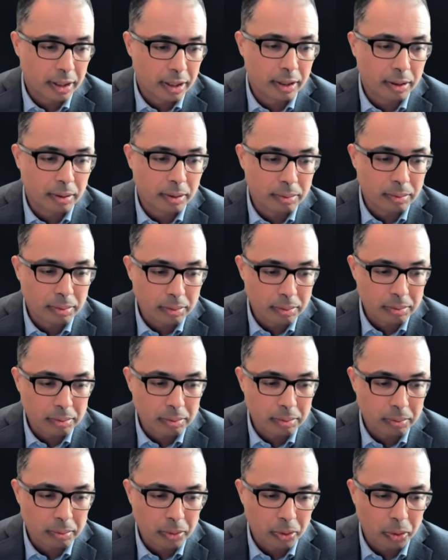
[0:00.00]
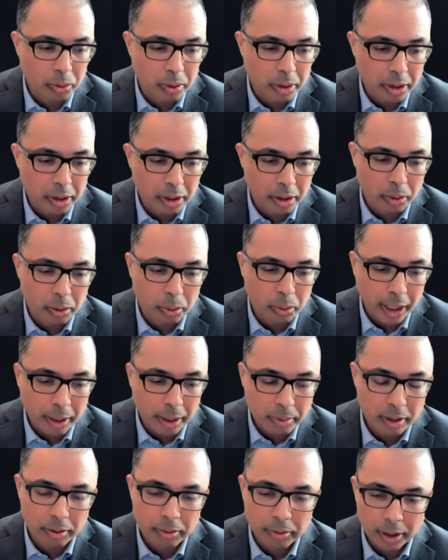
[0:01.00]
I'm
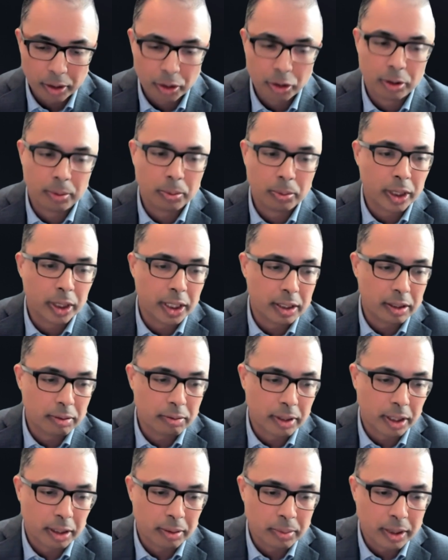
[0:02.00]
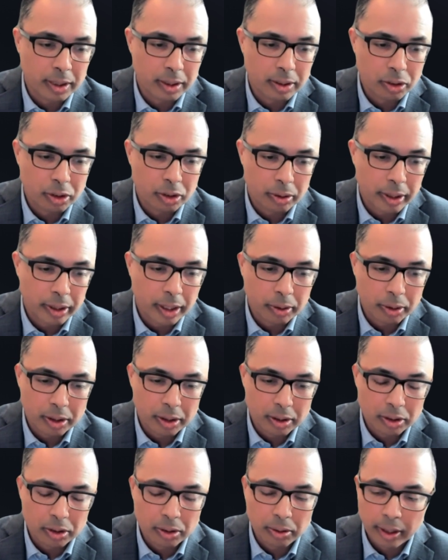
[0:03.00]
in a fellowship training environment, and so that
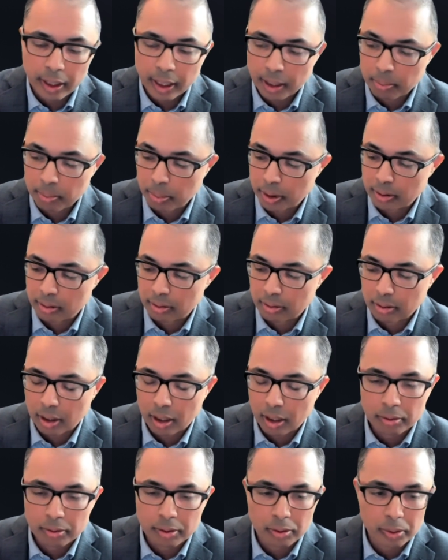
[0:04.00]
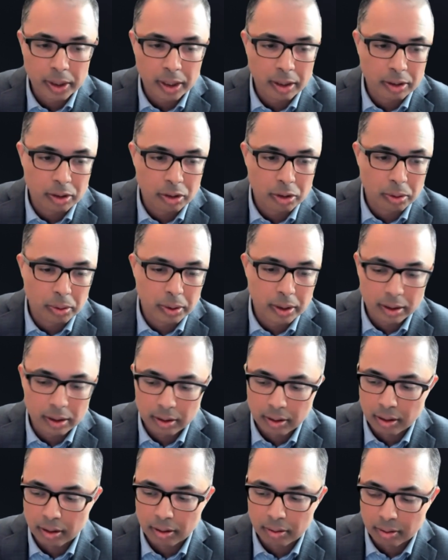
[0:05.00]
you can do that, but often we are
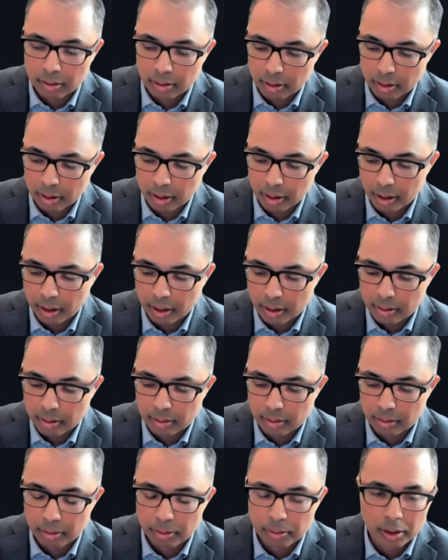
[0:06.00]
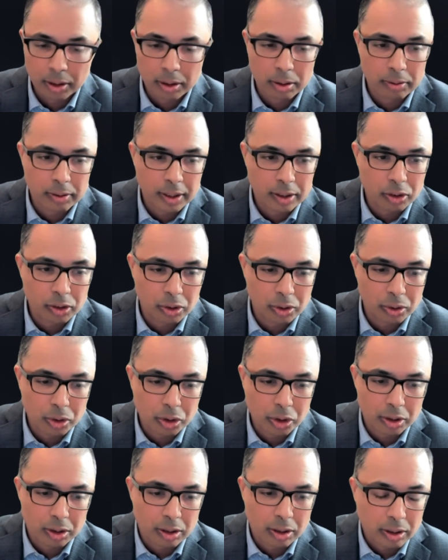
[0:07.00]
doing a figure of 8
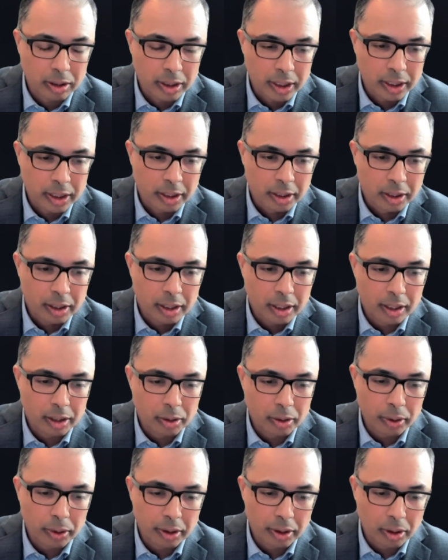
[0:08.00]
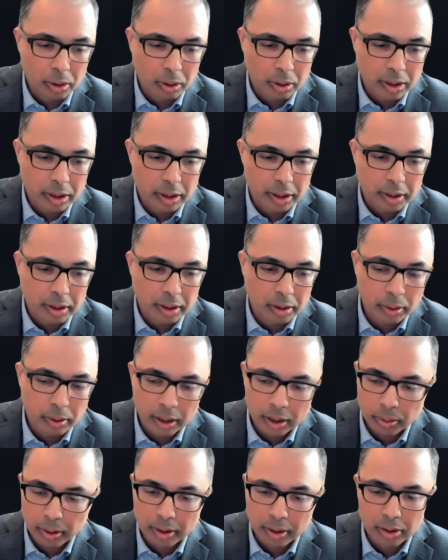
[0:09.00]
suture with the old clunky
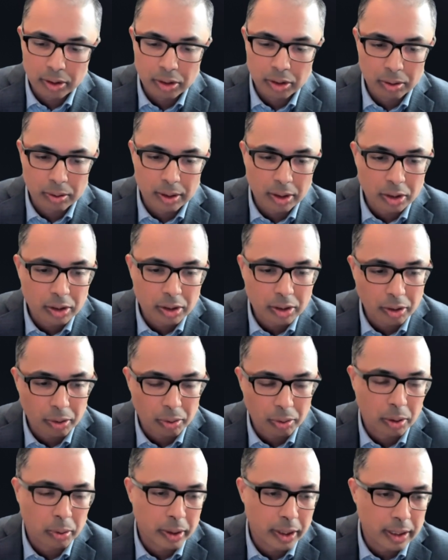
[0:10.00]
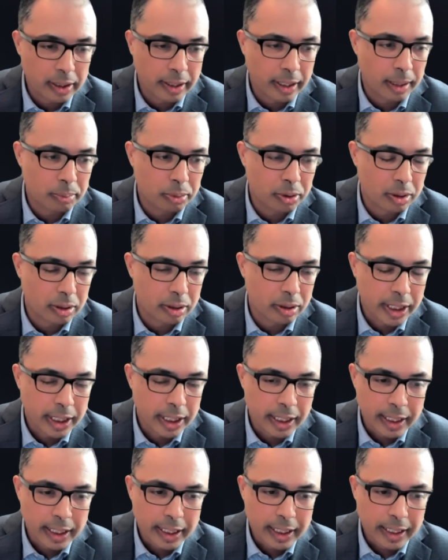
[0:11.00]
way with the syringe 3-way
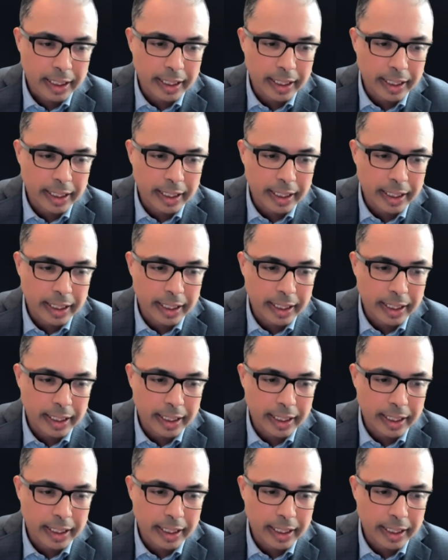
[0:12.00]
adapter.